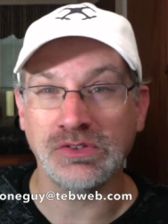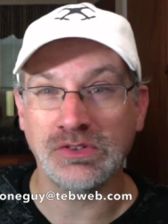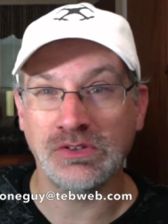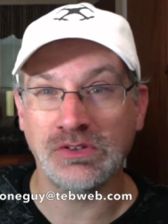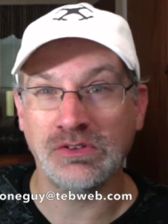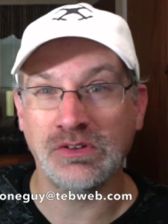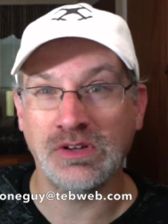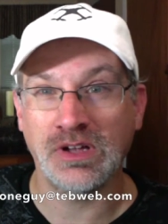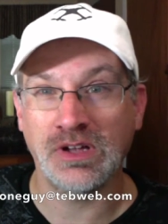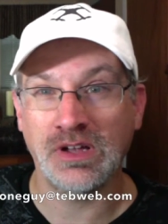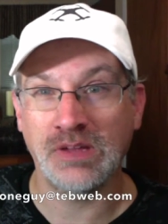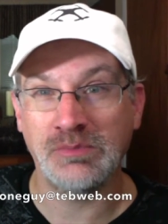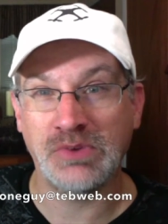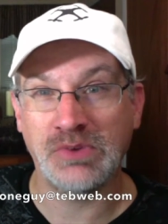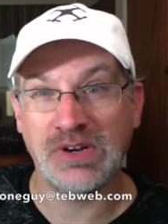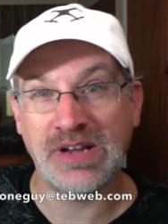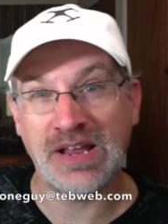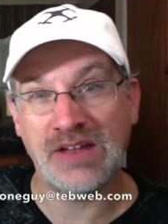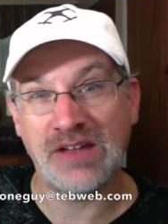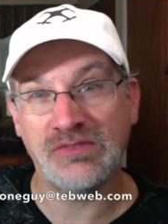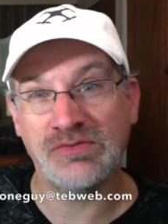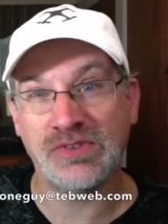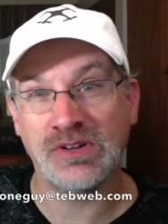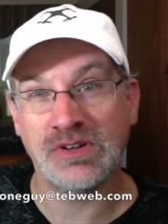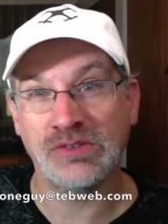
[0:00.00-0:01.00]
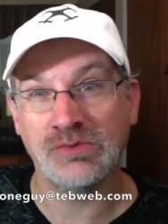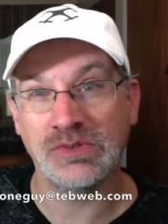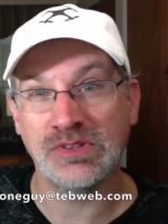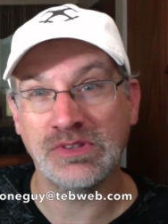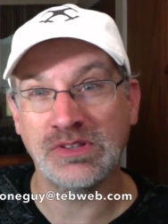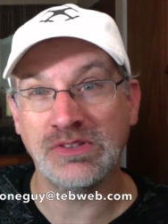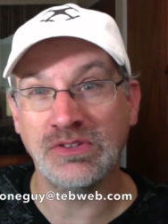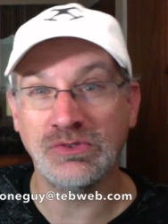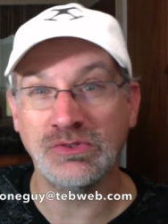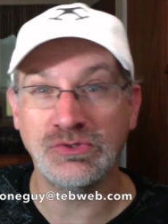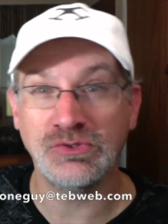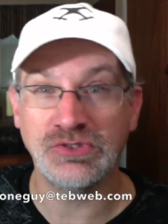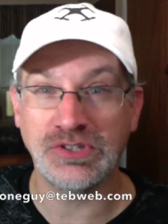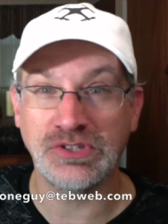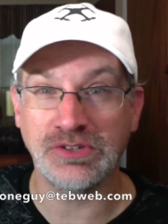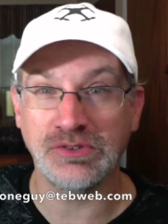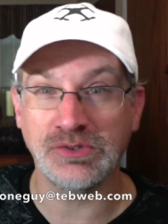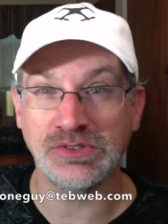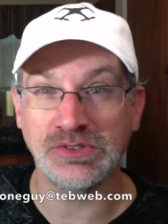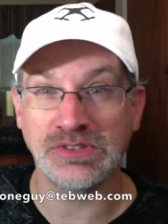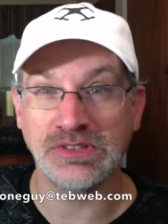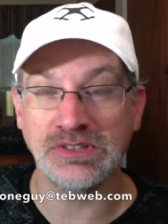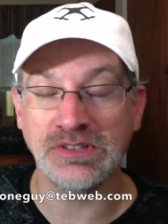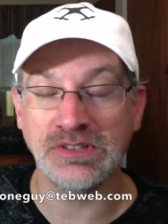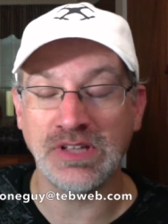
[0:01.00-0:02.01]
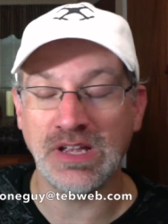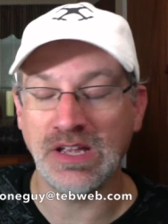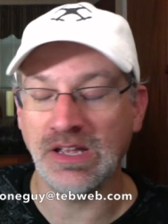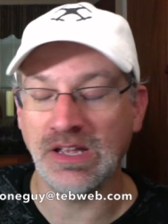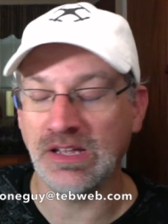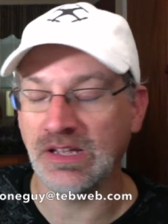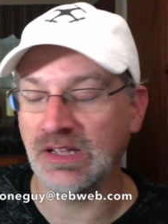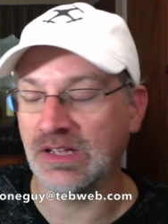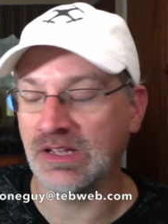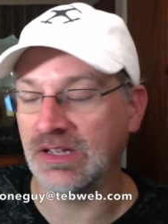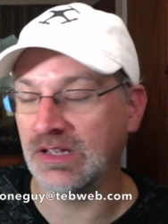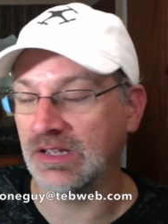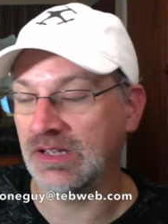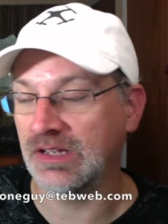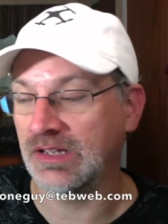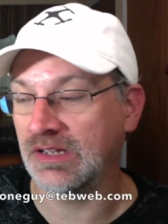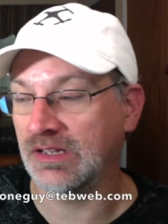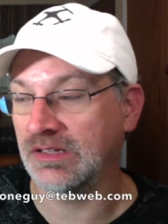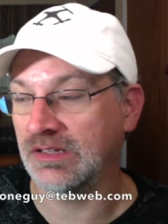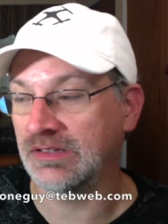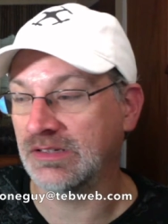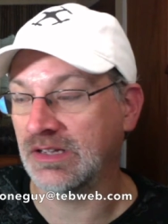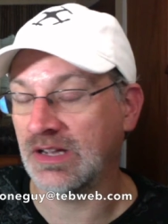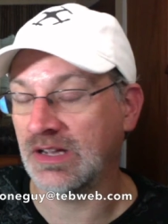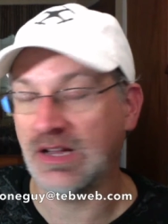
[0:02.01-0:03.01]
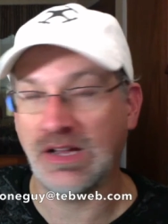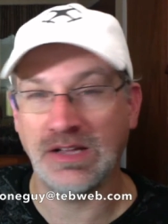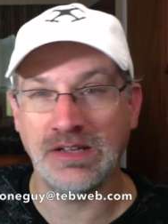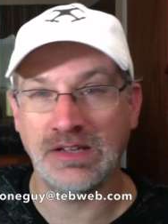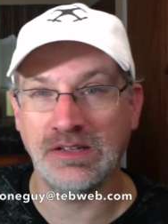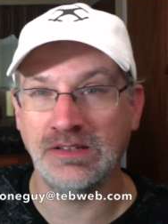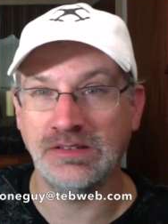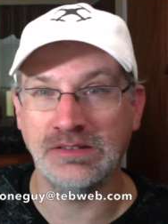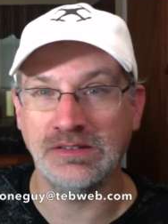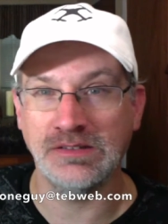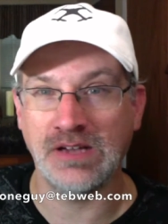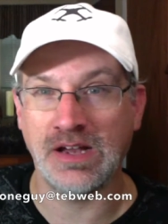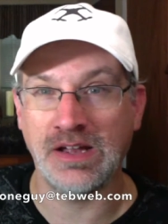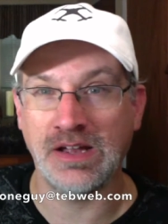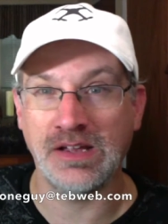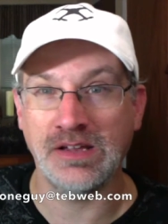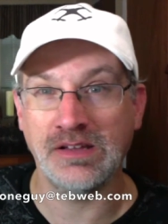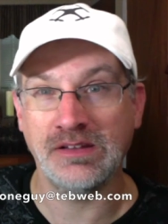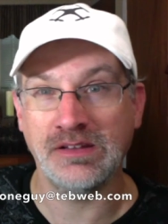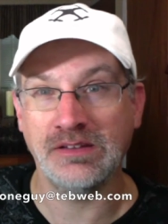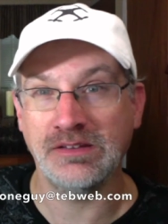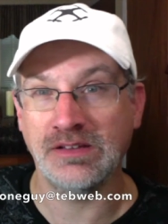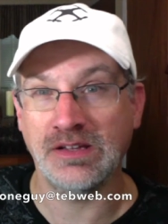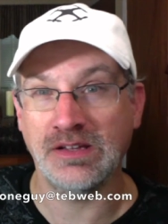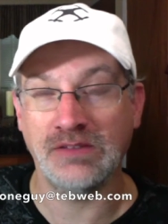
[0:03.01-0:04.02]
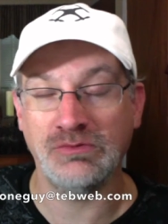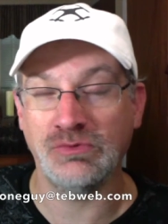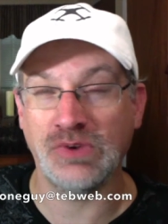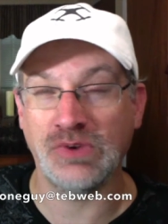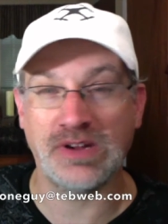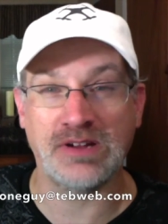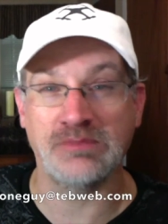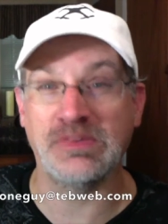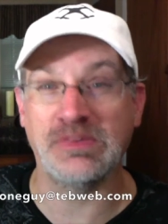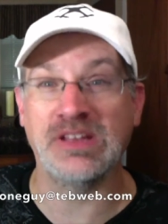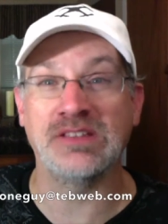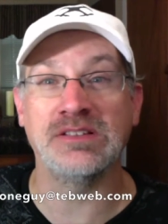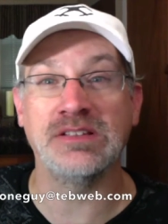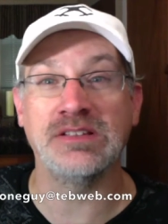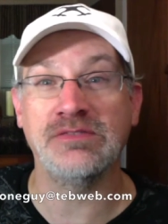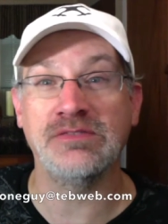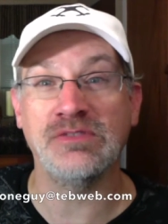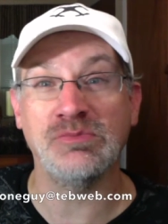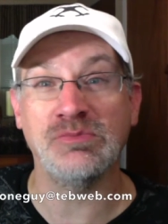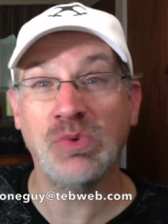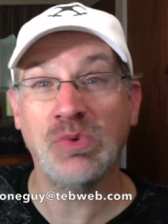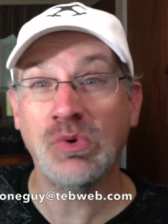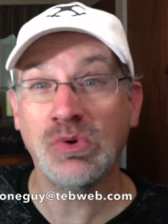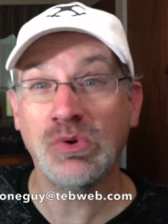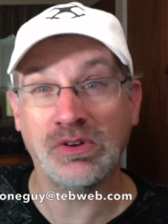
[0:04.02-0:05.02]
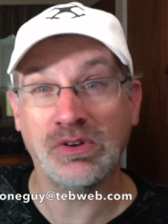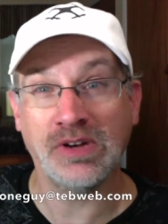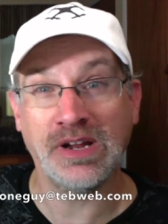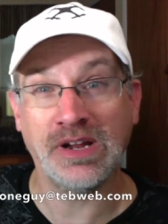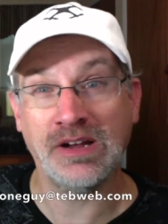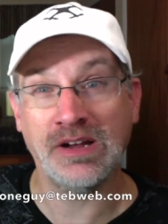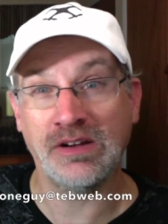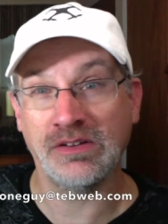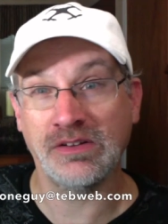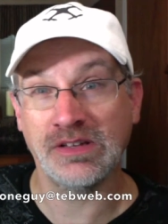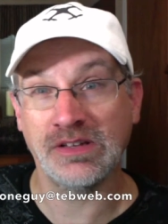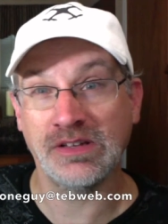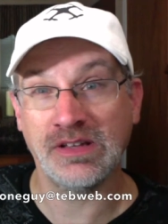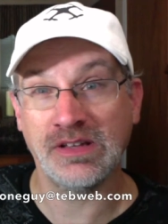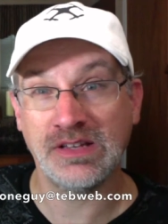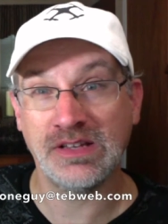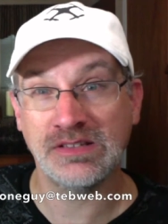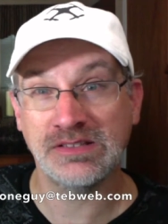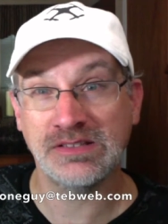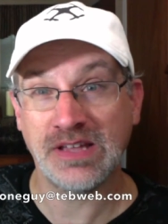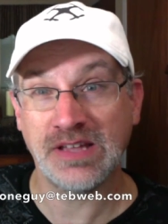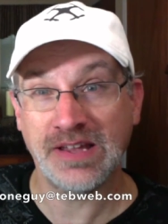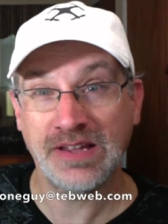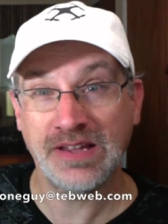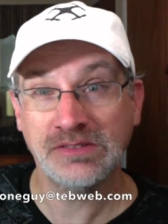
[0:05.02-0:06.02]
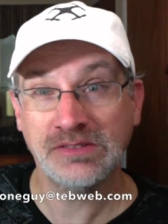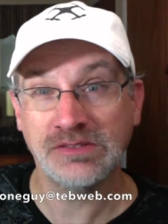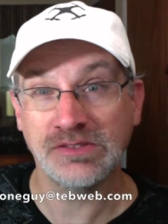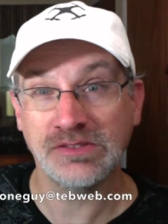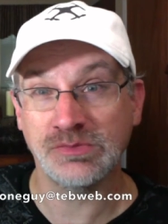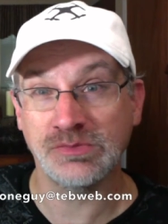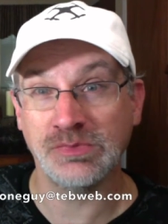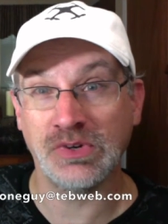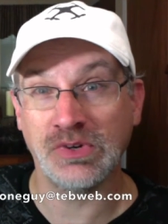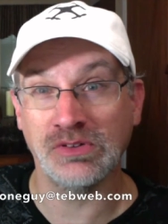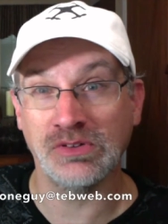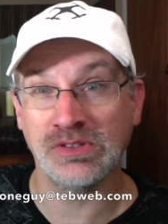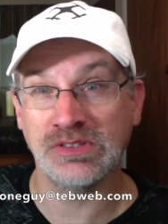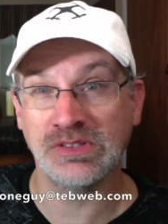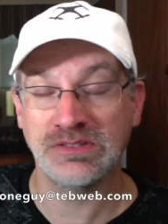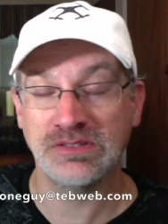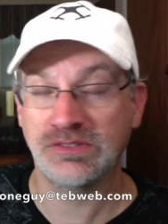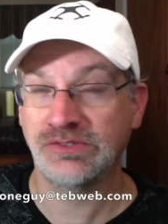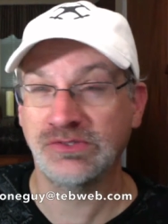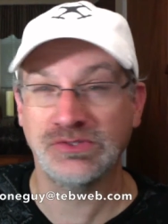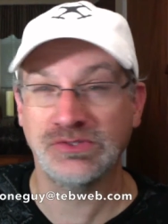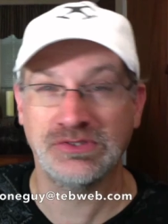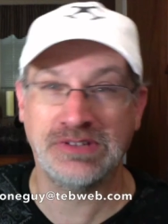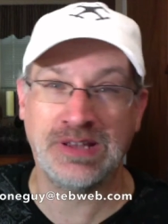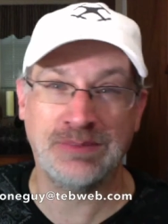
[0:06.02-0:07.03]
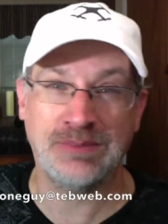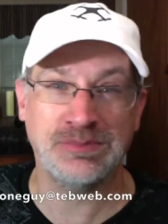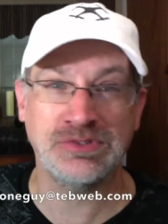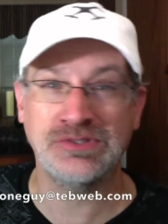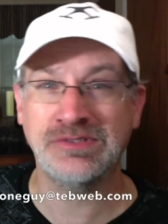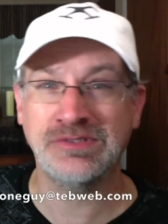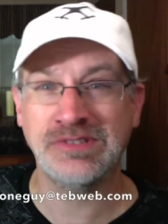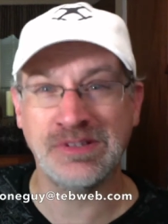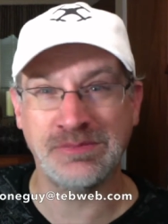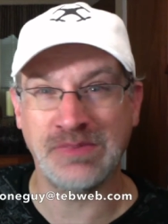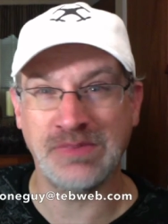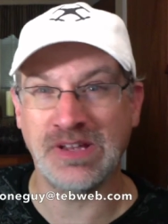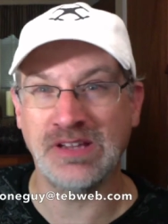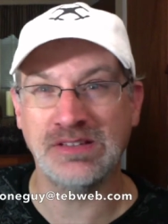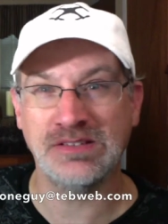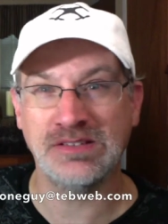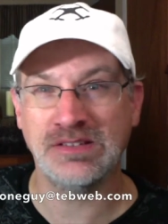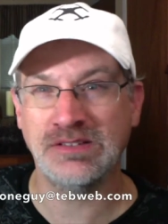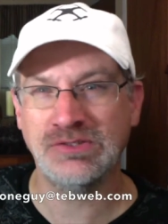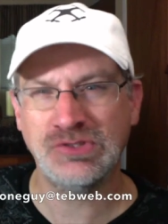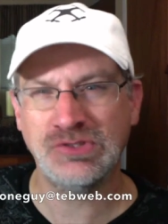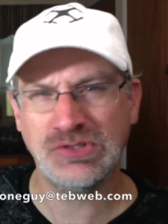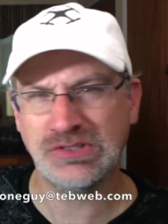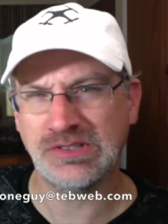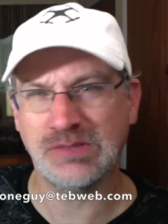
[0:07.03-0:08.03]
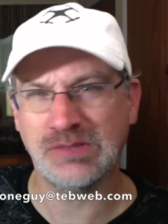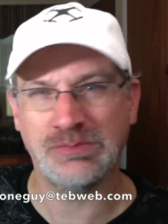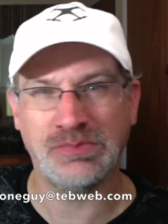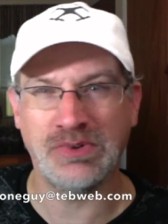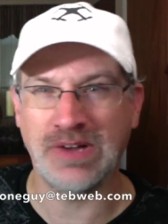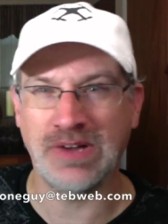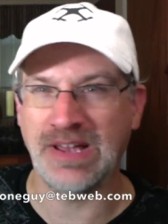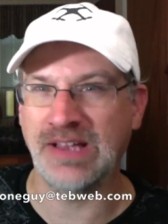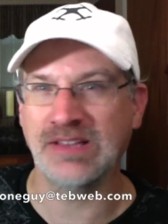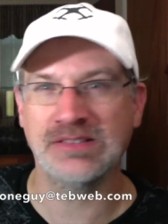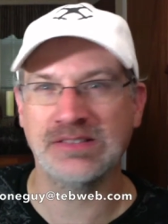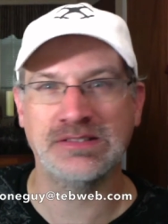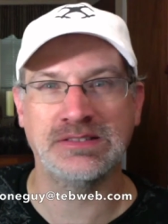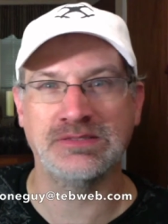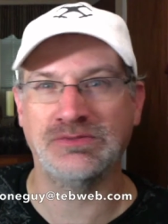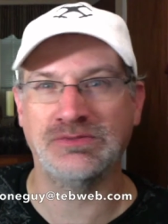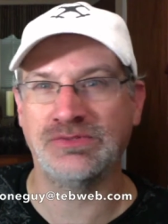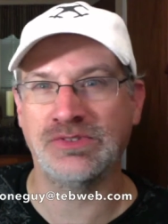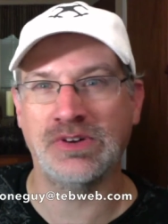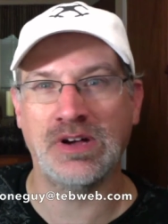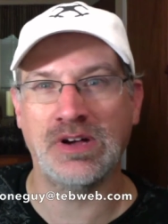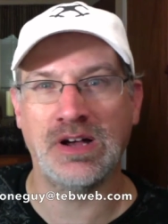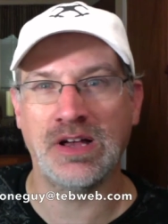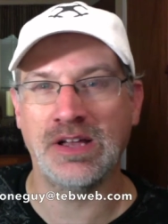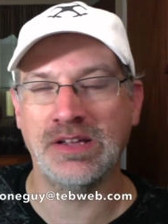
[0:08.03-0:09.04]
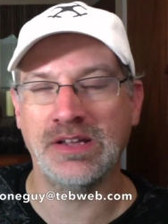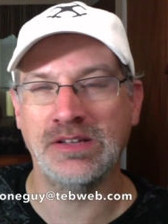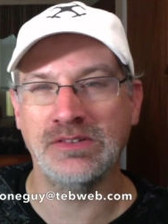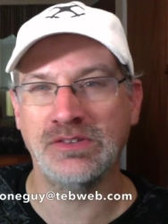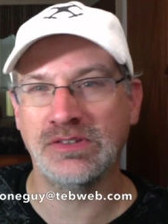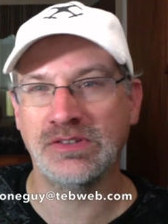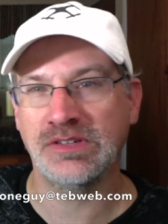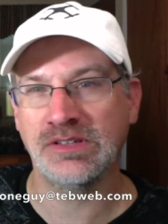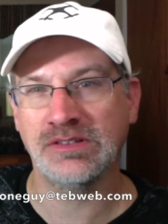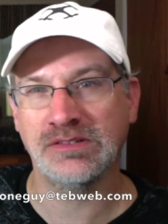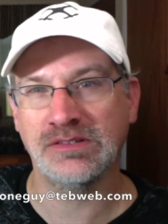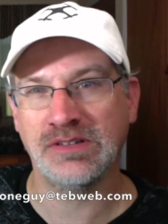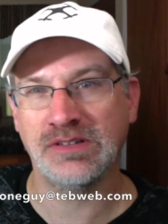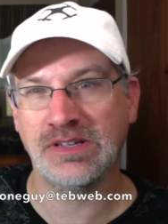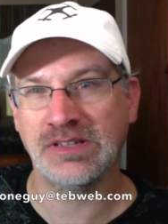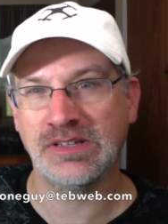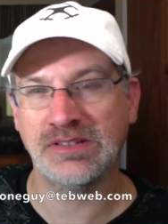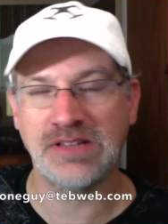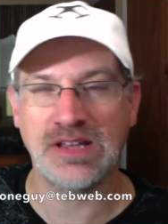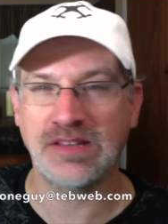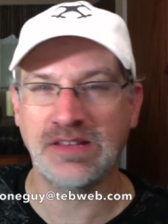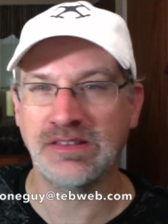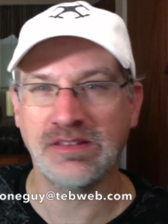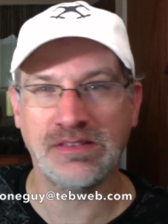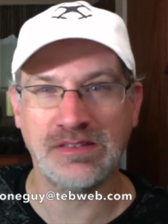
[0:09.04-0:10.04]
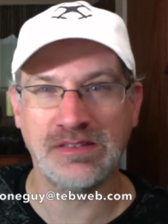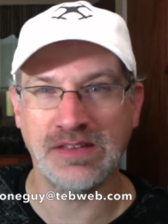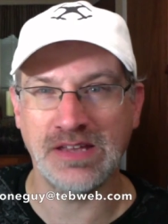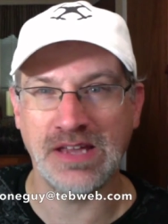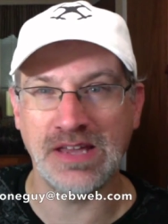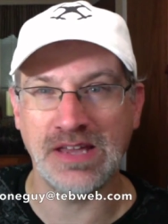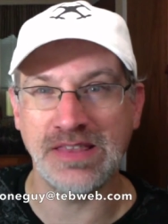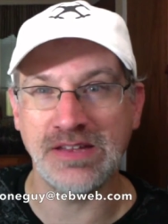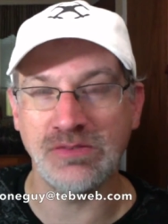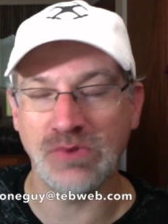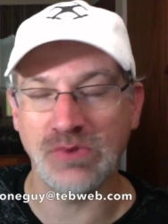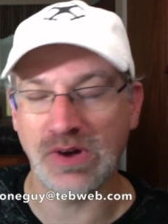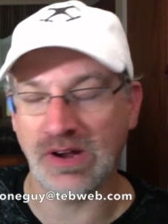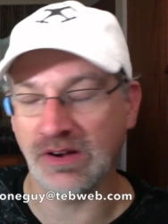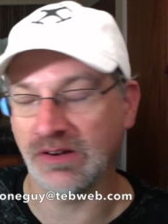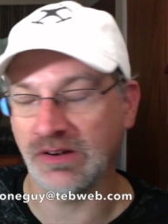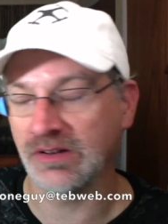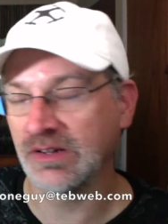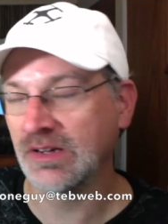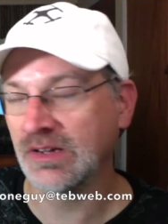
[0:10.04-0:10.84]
So I plan to have fun with the new Cheerson, and I recommend it even more now that it has the headless mode. It's just absolutely amazing. It's just a blast to fly, and you can take the thing anywhere.